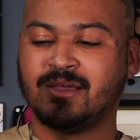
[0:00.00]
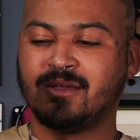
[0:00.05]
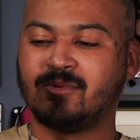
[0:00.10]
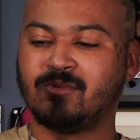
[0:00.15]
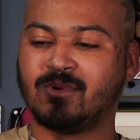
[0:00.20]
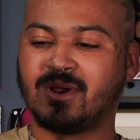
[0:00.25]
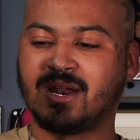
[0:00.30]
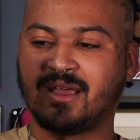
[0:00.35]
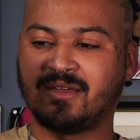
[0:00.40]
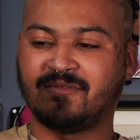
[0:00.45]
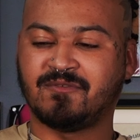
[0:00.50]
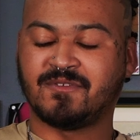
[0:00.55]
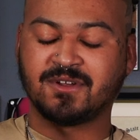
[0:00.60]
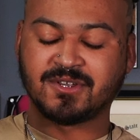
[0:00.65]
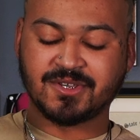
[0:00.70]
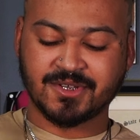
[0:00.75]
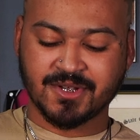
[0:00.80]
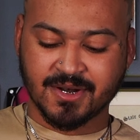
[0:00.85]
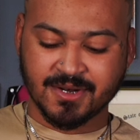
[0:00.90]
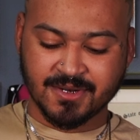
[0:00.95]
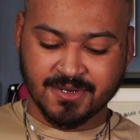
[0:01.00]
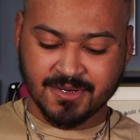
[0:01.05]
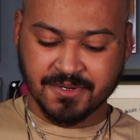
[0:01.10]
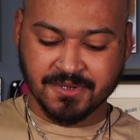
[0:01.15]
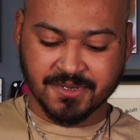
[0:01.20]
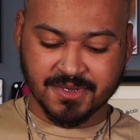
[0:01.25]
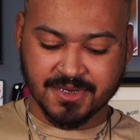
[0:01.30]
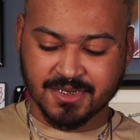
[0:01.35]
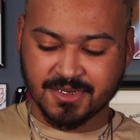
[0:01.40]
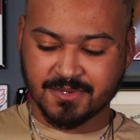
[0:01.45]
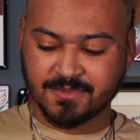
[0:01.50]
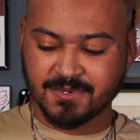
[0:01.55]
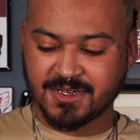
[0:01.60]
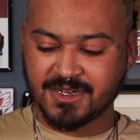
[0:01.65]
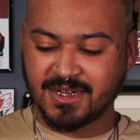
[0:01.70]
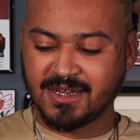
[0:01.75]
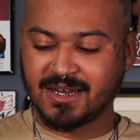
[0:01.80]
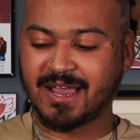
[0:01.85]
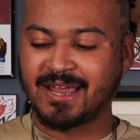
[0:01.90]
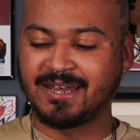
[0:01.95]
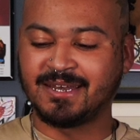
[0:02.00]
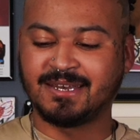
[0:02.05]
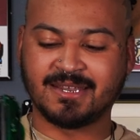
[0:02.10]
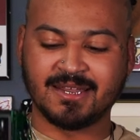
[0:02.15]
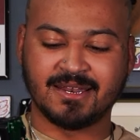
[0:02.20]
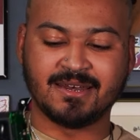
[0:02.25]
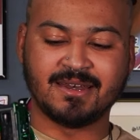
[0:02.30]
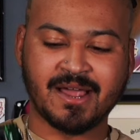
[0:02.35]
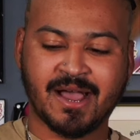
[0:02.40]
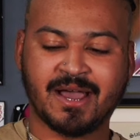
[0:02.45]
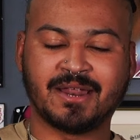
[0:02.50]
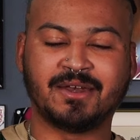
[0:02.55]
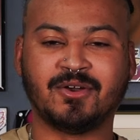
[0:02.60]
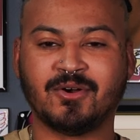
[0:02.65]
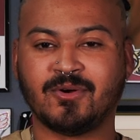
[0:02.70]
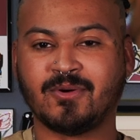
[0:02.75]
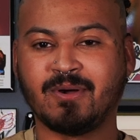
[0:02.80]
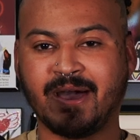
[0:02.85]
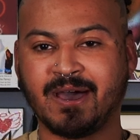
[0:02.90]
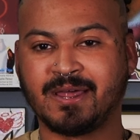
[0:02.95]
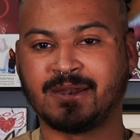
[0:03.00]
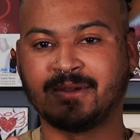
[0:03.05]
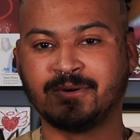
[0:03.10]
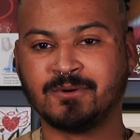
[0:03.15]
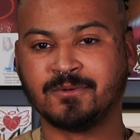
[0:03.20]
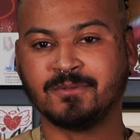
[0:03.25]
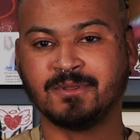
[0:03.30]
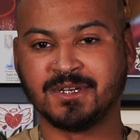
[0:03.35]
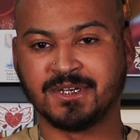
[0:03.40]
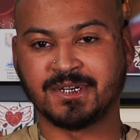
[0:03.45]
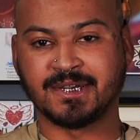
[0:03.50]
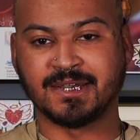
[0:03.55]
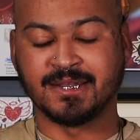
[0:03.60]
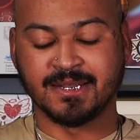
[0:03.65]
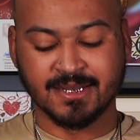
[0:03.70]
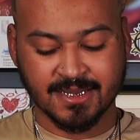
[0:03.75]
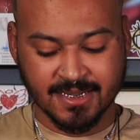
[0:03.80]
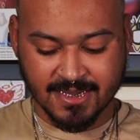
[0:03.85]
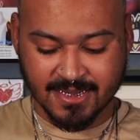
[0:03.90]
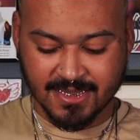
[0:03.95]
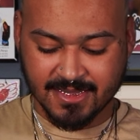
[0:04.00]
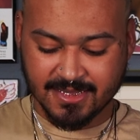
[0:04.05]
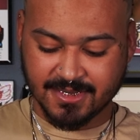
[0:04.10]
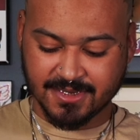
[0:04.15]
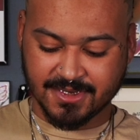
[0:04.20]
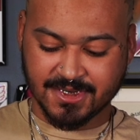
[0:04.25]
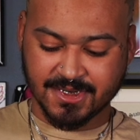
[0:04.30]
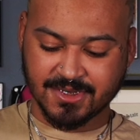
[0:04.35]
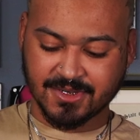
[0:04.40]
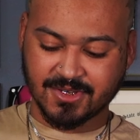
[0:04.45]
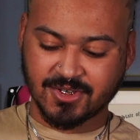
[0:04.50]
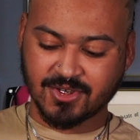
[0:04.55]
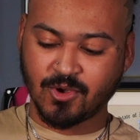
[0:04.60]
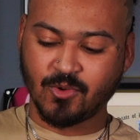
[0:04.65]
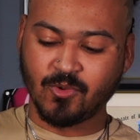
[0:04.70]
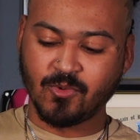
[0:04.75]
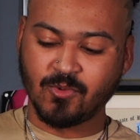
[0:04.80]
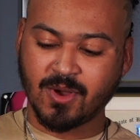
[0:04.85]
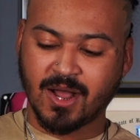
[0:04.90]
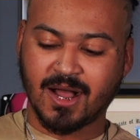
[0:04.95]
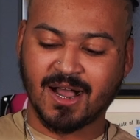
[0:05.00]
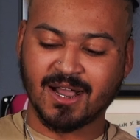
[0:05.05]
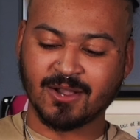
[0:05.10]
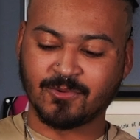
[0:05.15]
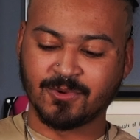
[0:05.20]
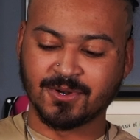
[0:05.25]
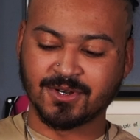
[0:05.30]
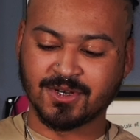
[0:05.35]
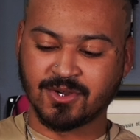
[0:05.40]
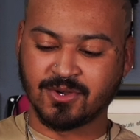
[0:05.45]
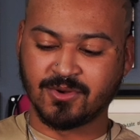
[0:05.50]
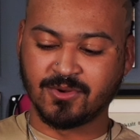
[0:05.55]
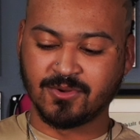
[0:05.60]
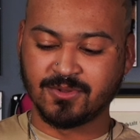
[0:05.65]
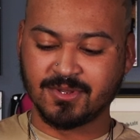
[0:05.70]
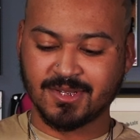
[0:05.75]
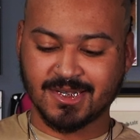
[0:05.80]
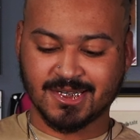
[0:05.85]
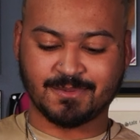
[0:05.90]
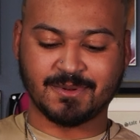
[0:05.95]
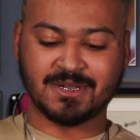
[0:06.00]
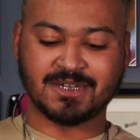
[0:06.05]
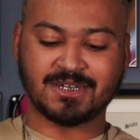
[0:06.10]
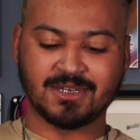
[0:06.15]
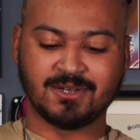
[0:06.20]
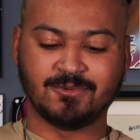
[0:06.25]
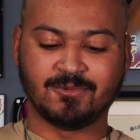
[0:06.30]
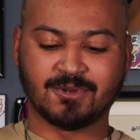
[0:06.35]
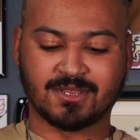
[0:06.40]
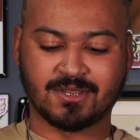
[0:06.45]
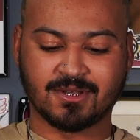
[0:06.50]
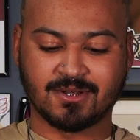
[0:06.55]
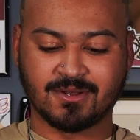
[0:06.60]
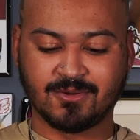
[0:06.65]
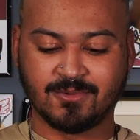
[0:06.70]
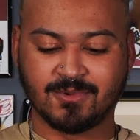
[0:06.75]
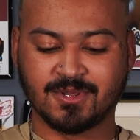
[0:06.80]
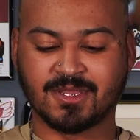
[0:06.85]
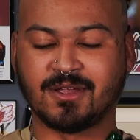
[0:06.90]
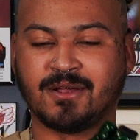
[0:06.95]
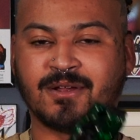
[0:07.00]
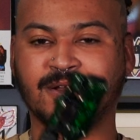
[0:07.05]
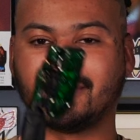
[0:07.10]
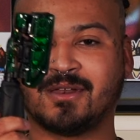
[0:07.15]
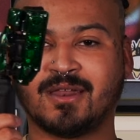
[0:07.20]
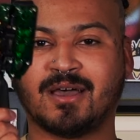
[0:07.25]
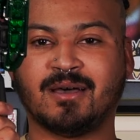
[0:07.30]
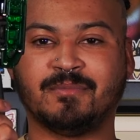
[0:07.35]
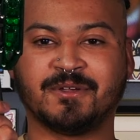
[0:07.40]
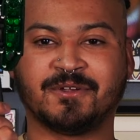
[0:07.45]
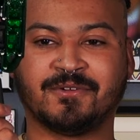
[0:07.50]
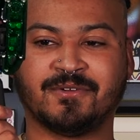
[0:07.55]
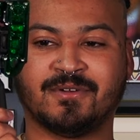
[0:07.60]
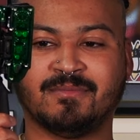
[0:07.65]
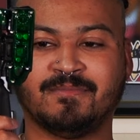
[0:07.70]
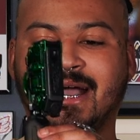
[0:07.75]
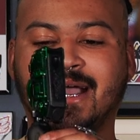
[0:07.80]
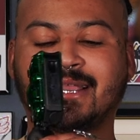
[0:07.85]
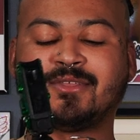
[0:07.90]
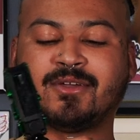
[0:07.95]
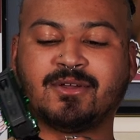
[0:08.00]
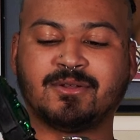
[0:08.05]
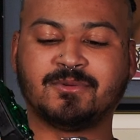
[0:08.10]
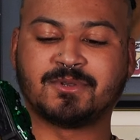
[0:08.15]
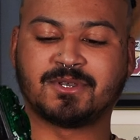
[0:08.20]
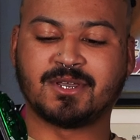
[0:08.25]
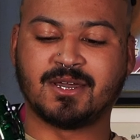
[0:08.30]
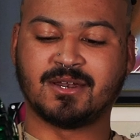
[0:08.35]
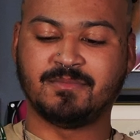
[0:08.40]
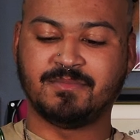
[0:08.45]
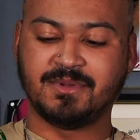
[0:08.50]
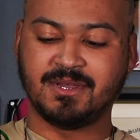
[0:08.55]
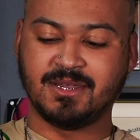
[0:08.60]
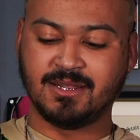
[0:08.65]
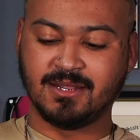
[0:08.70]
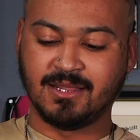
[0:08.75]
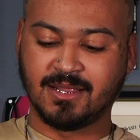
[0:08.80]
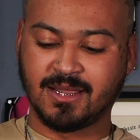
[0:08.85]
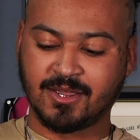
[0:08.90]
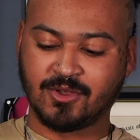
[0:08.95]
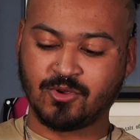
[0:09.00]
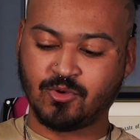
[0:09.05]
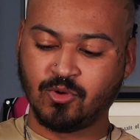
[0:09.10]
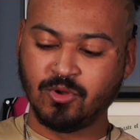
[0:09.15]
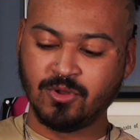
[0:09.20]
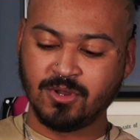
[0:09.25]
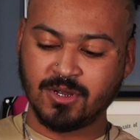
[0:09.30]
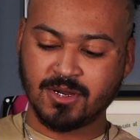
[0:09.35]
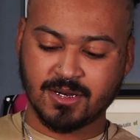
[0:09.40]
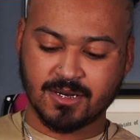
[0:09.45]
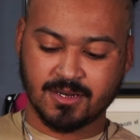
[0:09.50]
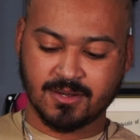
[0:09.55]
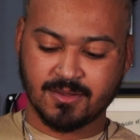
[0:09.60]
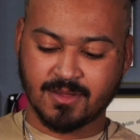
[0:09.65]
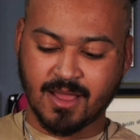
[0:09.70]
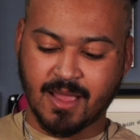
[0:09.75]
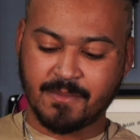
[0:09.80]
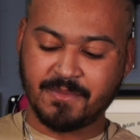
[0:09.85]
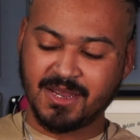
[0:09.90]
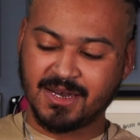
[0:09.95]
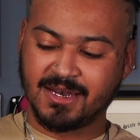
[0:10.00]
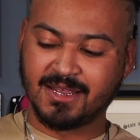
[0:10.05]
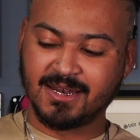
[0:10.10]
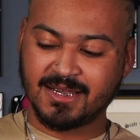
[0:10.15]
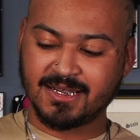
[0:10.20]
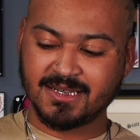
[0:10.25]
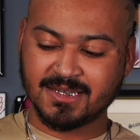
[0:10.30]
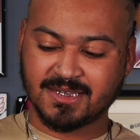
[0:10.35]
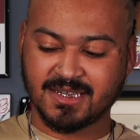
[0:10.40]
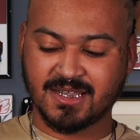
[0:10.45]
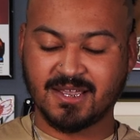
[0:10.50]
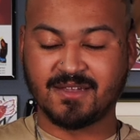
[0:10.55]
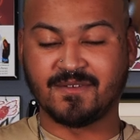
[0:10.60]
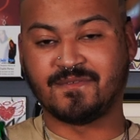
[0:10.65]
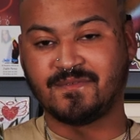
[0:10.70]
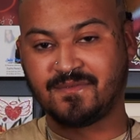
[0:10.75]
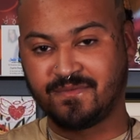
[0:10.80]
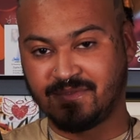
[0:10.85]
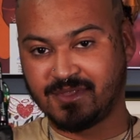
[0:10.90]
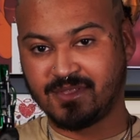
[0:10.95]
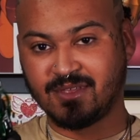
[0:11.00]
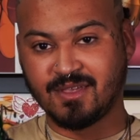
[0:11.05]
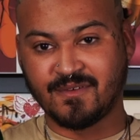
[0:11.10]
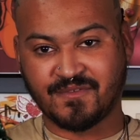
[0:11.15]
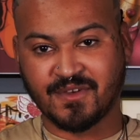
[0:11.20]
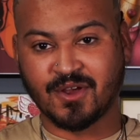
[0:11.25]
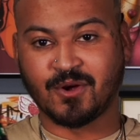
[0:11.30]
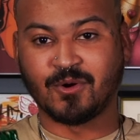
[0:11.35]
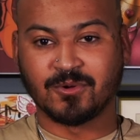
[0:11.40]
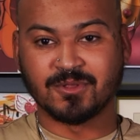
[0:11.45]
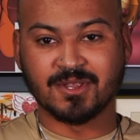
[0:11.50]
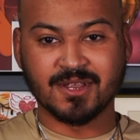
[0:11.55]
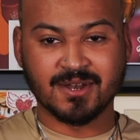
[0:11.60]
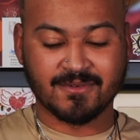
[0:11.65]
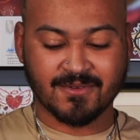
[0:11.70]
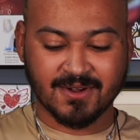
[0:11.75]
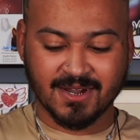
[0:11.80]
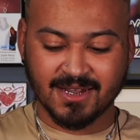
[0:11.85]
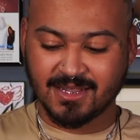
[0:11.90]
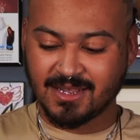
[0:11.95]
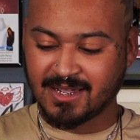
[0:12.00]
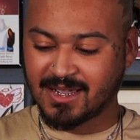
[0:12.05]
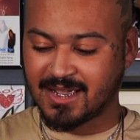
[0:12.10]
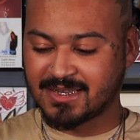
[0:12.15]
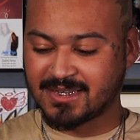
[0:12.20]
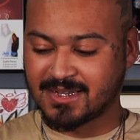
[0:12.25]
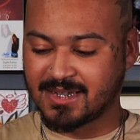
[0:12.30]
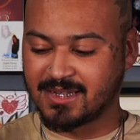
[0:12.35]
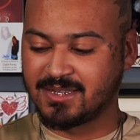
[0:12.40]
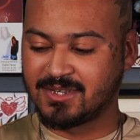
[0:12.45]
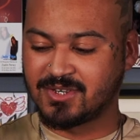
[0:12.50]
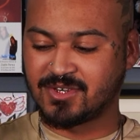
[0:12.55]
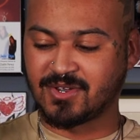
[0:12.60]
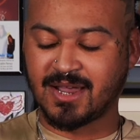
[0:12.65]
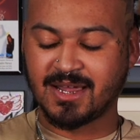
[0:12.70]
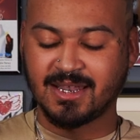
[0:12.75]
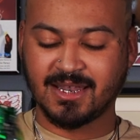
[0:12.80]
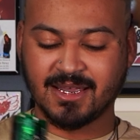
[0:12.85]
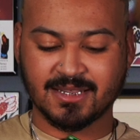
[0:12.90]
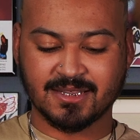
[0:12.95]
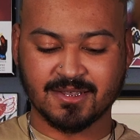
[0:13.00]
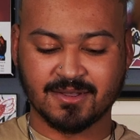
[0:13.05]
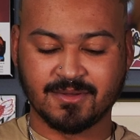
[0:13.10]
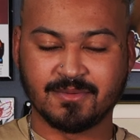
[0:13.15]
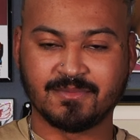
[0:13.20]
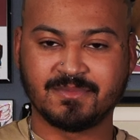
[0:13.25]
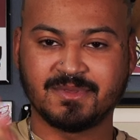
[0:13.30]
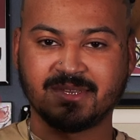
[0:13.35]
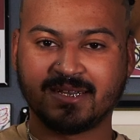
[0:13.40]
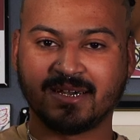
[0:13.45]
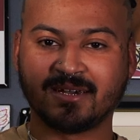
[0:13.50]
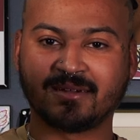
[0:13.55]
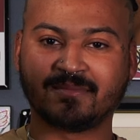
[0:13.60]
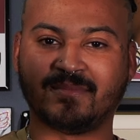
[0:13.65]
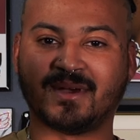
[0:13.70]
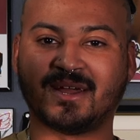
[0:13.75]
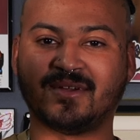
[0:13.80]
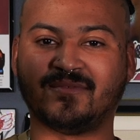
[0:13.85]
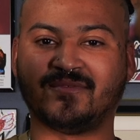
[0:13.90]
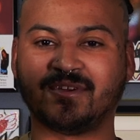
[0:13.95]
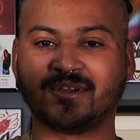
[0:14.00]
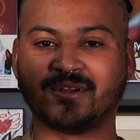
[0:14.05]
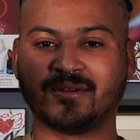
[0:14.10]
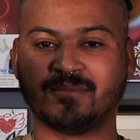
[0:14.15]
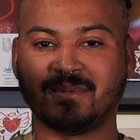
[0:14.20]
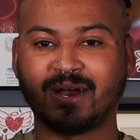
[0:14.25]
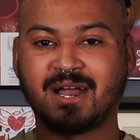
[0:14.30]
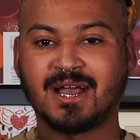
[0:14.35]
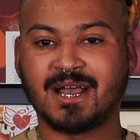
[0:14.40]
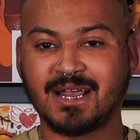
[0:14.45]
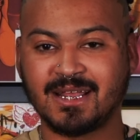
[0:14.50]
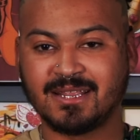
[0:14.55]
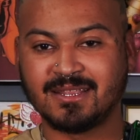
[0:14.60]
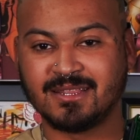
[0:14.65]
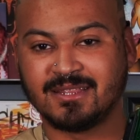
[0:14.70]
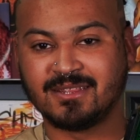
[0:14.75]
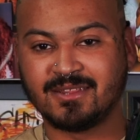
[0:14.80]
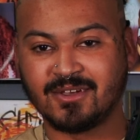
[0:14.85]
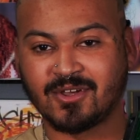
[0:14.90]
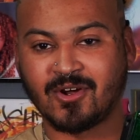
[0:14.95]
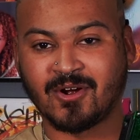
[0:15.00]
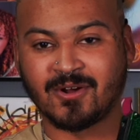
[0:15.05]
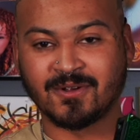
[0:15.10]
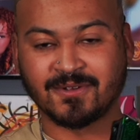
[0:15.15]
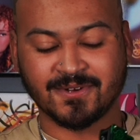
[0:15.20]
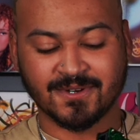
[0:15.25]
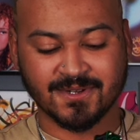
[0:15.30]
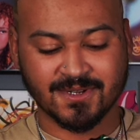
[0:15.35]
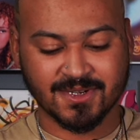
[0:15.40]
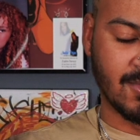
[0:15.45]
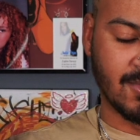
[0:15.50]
When I first started using this machine, I did not know how to hold this shit. This shit is so awkward to hold, especially with the ergonomic grip. I thought it was gonna be like cooler. I mean, it is if you're holding it right, like I said. So I like to tuck my finger behind the cartridge.